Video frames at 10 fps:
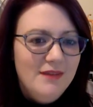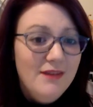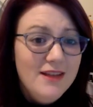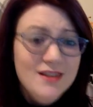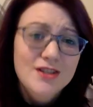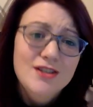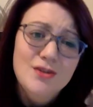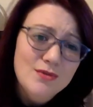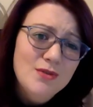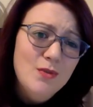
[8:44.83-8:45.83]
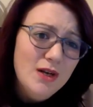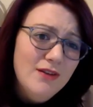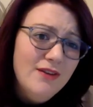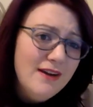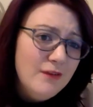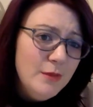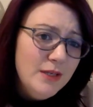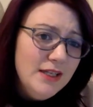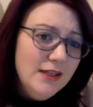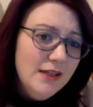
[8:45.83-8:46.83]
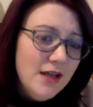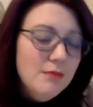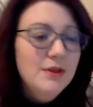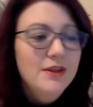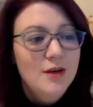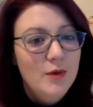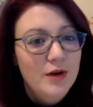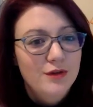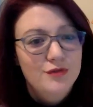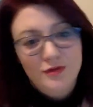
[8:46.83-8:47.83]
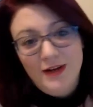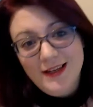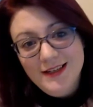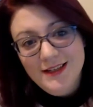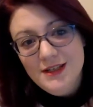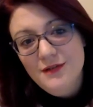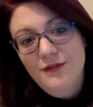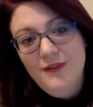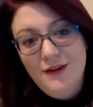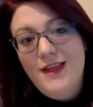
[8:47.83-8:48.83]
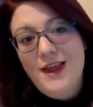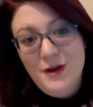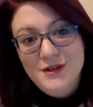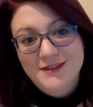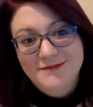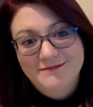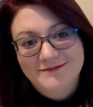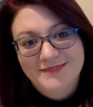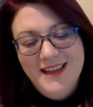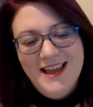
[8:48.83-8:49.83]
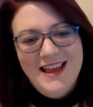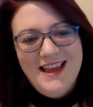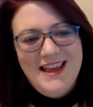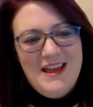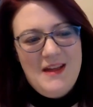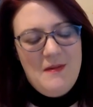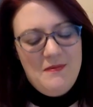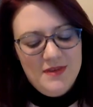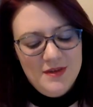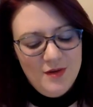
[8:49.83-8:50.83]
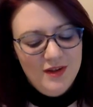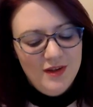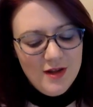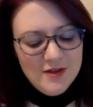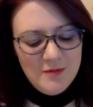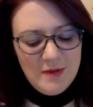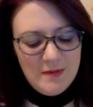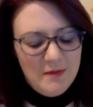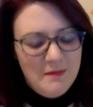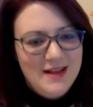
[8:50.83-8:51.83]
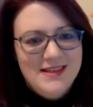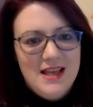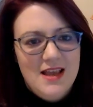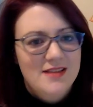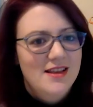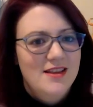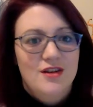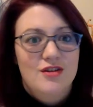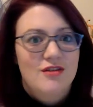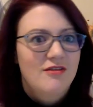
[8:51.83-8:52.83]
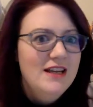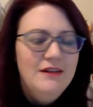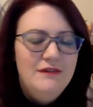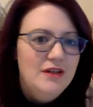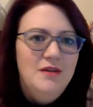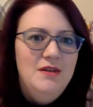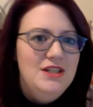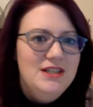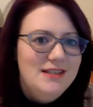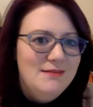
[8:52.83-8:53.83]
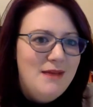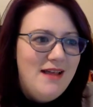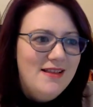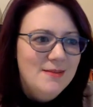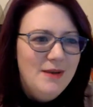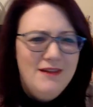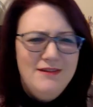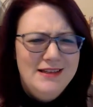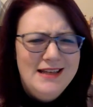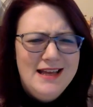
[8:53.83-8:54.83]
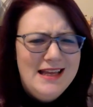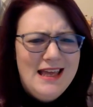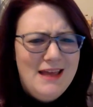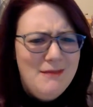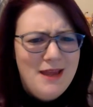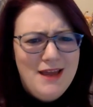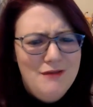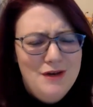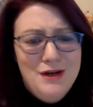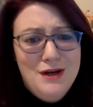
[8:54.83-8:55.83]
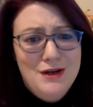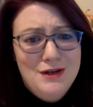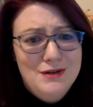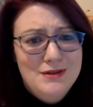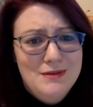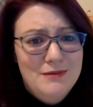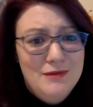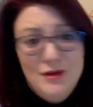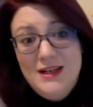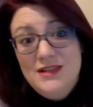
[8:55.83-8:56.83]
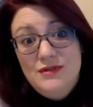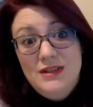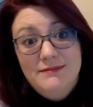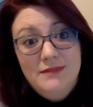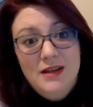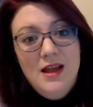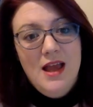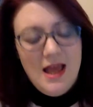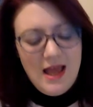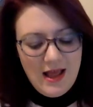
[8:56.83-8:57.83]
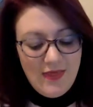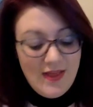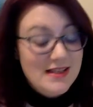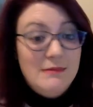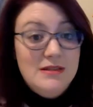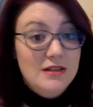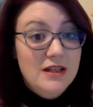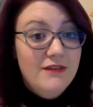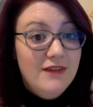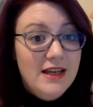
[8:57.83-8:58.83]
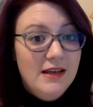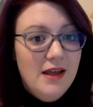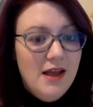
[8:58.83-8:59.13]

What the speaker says: Flashcards don't work for everybody, but they're worth trying to figure that out. So lots of people might say, yes, they're great for equations and maths, but I really can't get my head around how to use them for history. And that's absolutely fine.